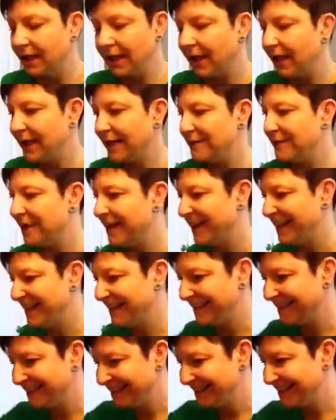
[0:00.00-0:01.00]
anyway,
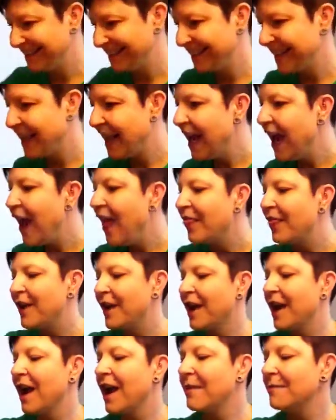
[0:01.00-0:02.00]
the
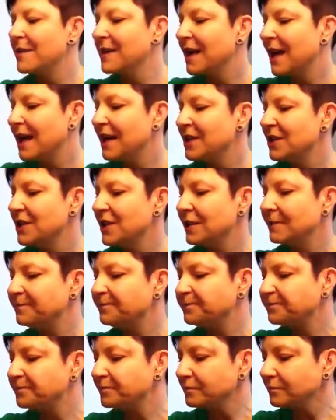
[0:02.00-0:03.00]

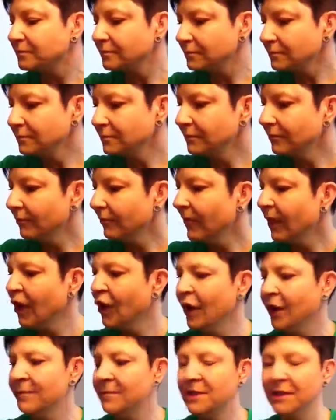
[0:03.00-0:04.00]
combination,
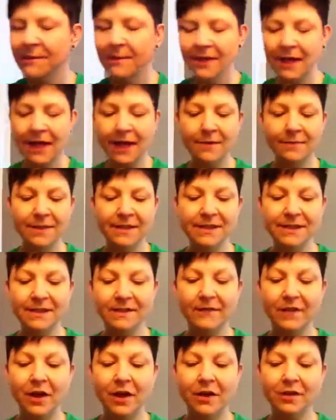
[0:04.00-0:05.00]
look, I'm jumping ahead of myself.
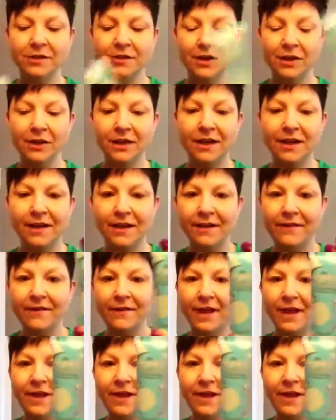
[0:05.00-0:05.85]
I also love